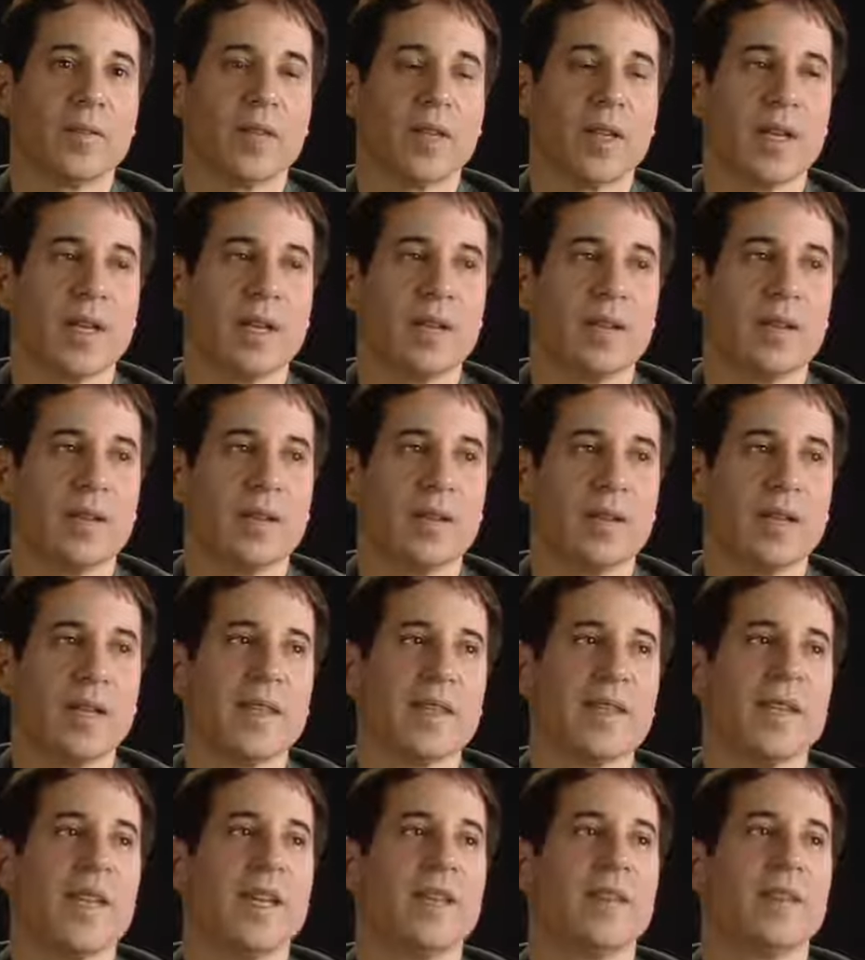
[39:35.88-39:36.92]
was
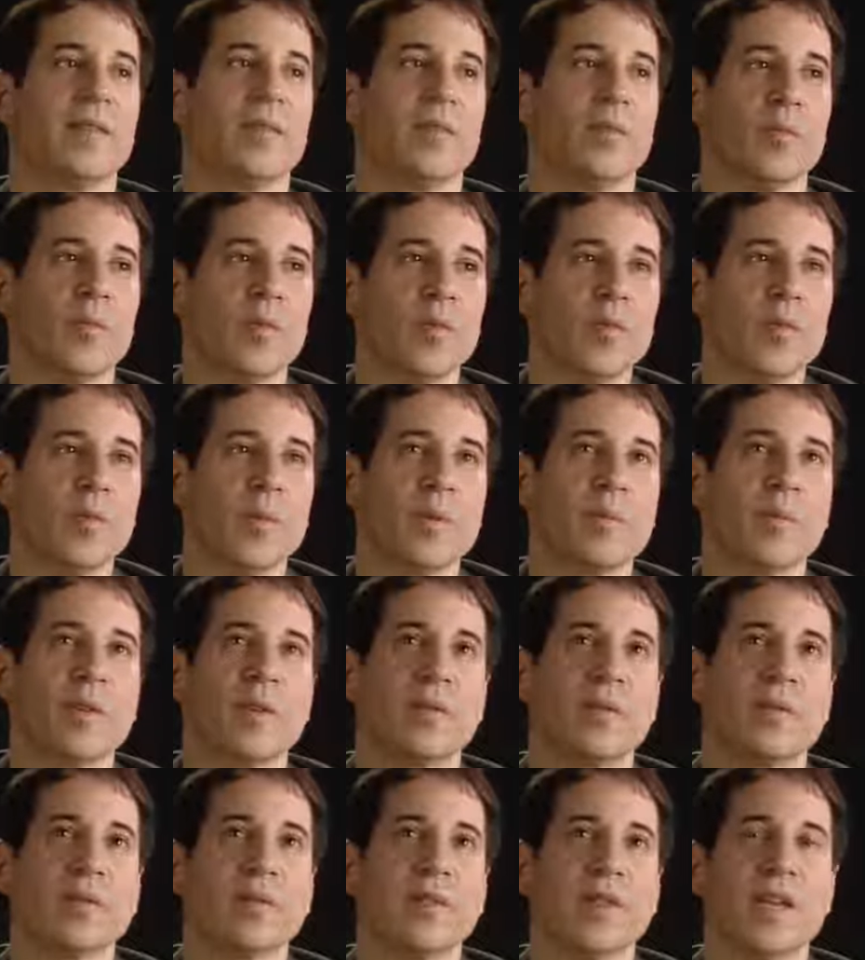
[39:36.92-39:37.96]
not the end of the movement,
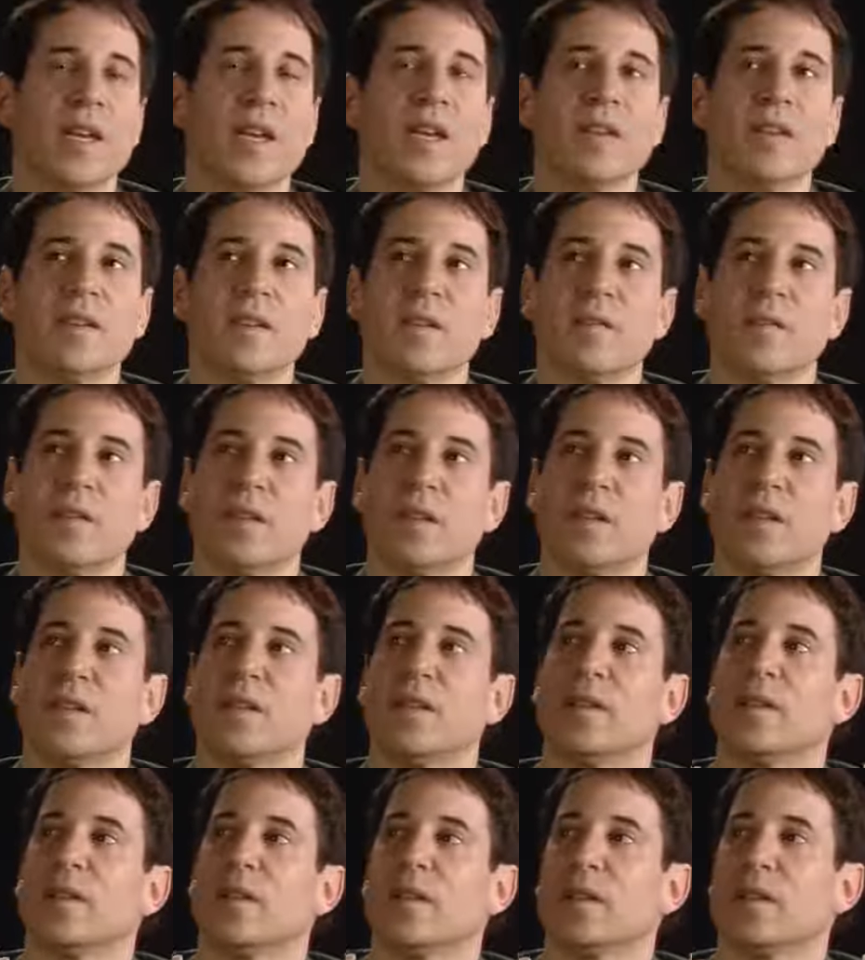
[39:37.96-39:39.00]
but it was the end of the